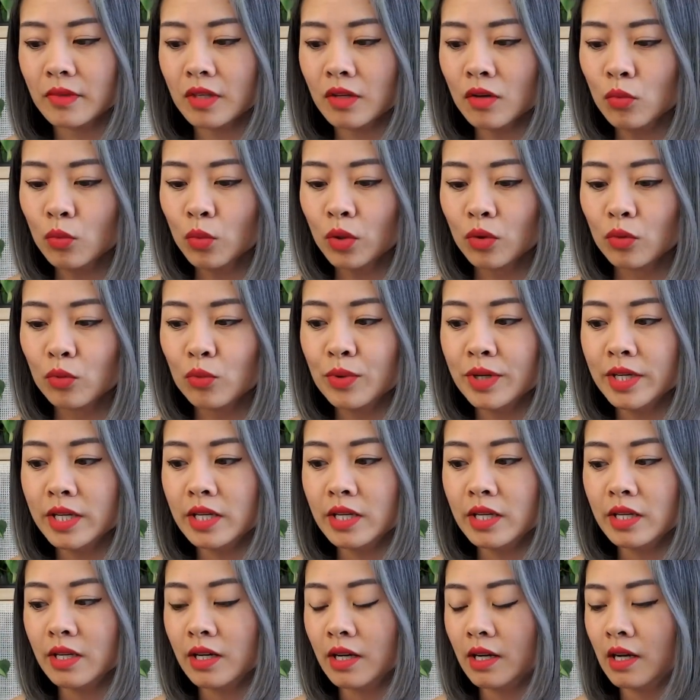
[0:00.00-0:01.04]
where
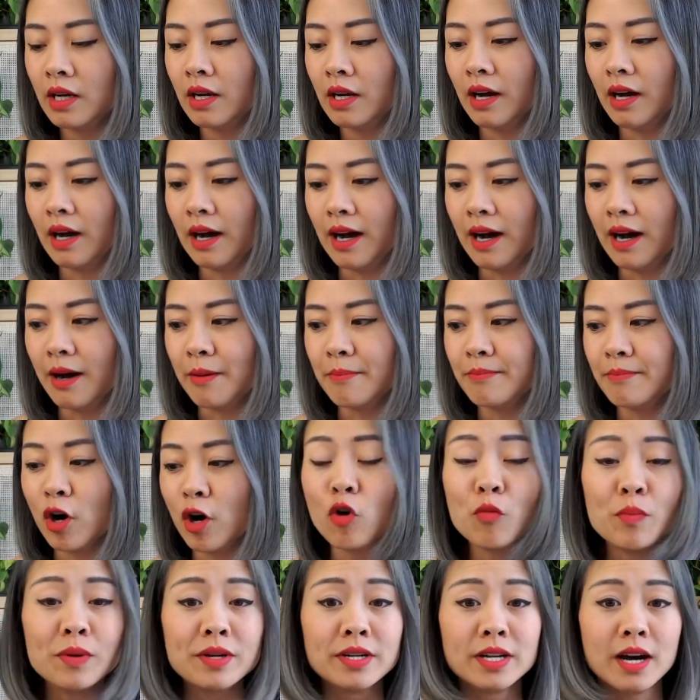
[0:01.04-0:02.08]
we
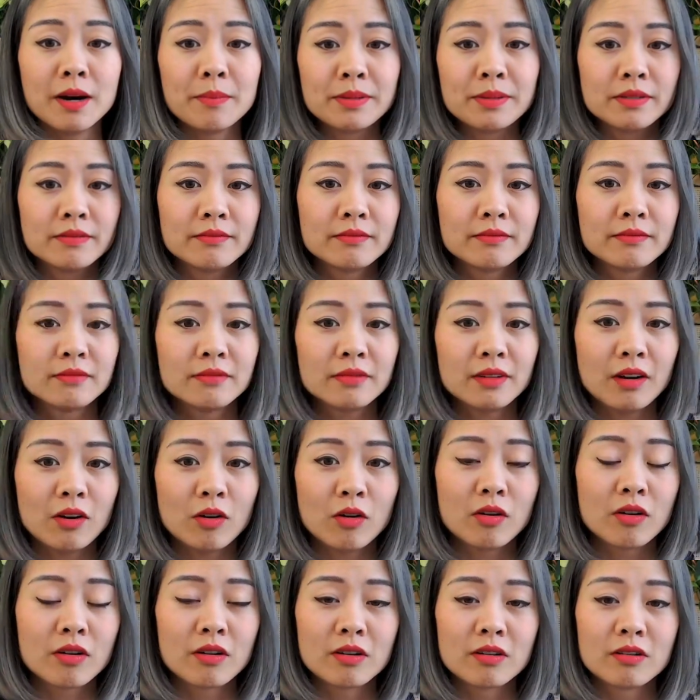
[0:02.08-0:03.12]
opened up
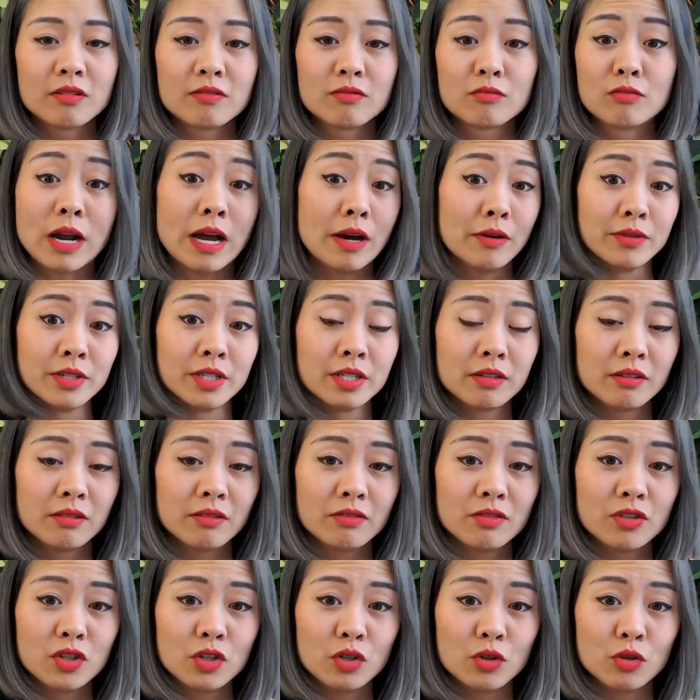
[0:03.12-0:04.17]
our round
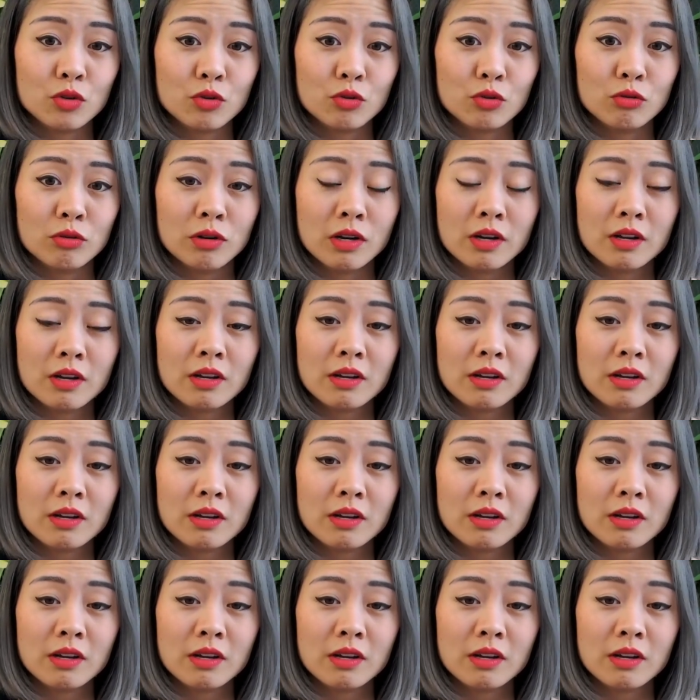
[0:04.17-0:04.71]
to